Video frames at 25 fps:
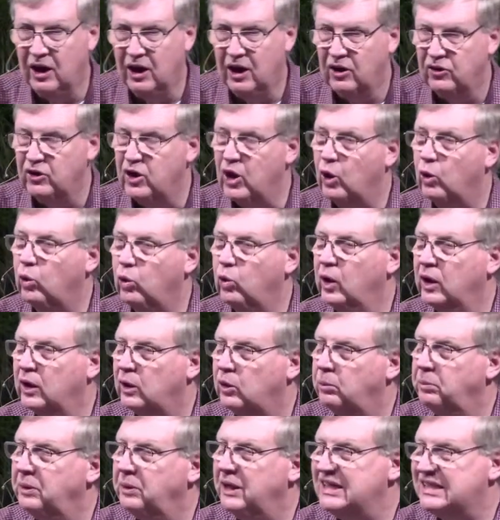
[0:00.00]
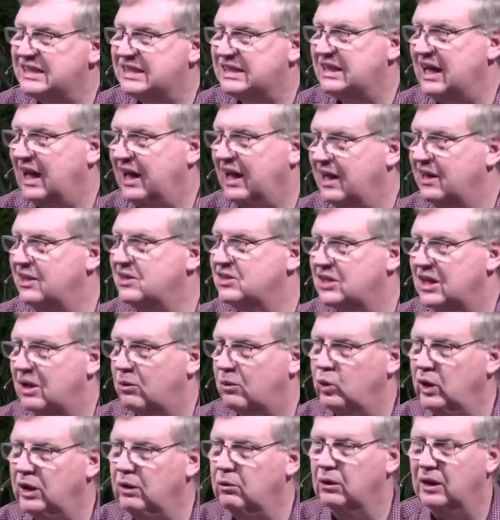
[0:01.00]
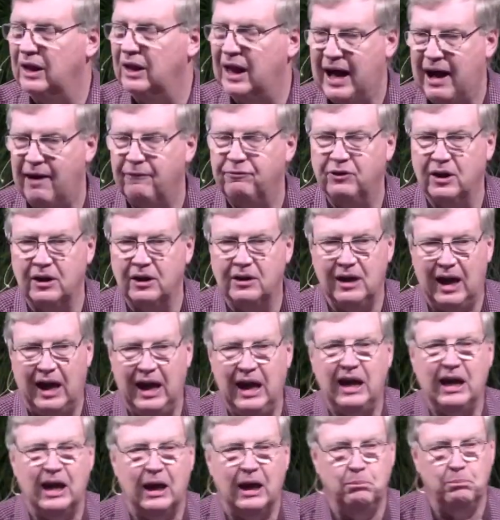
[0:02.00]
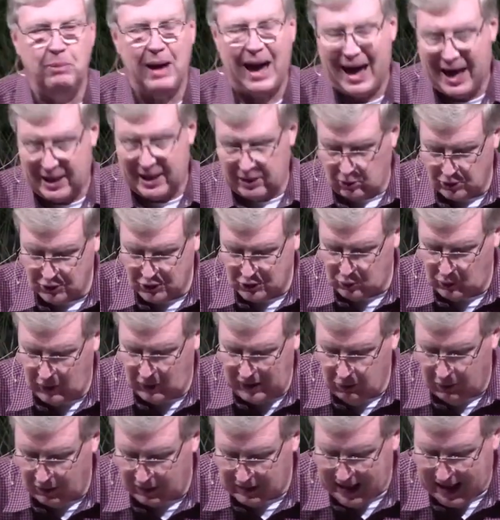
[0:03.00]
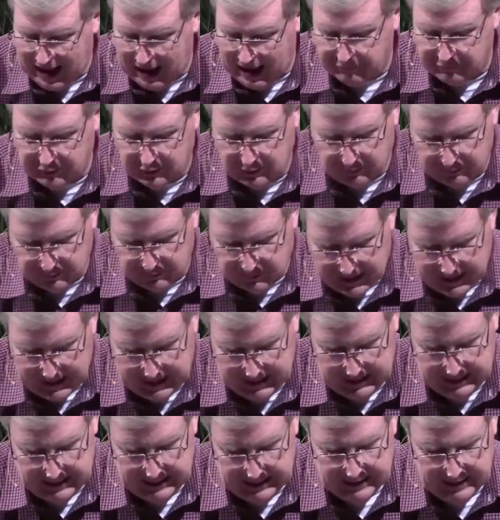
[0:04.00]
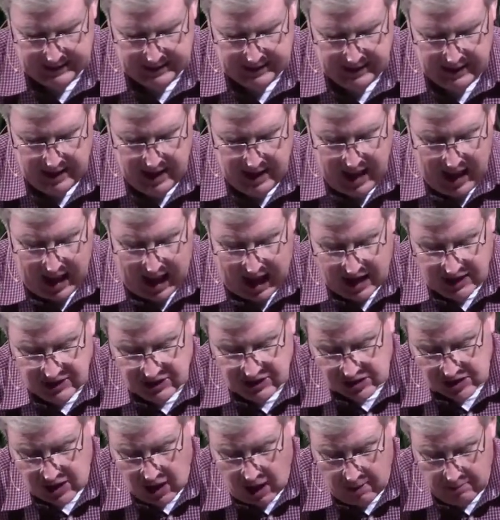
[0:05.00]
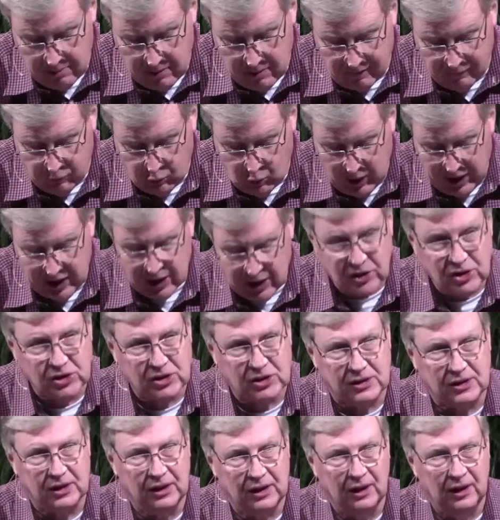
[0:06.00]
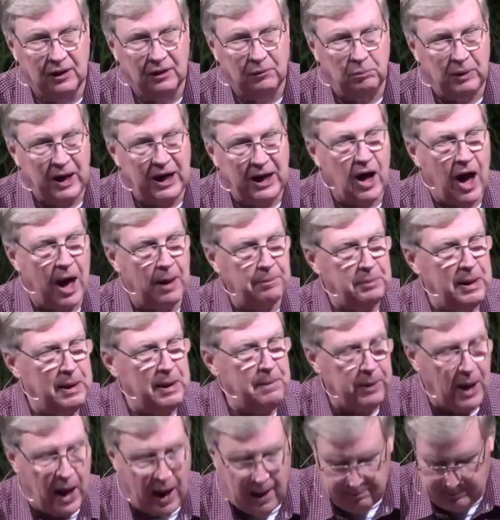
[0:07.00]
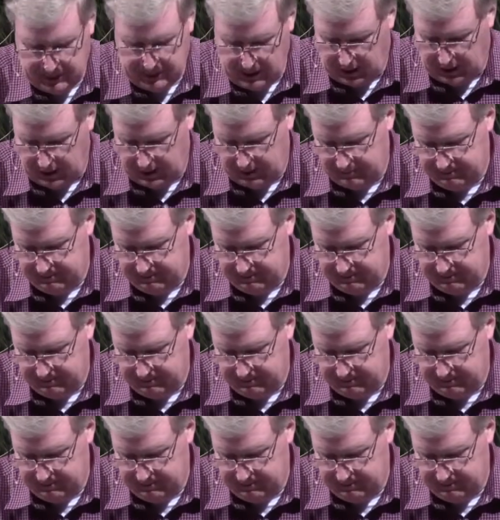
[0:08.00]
There will be stands that we will have to take and battles we will have to fight, and some of which may not be popular.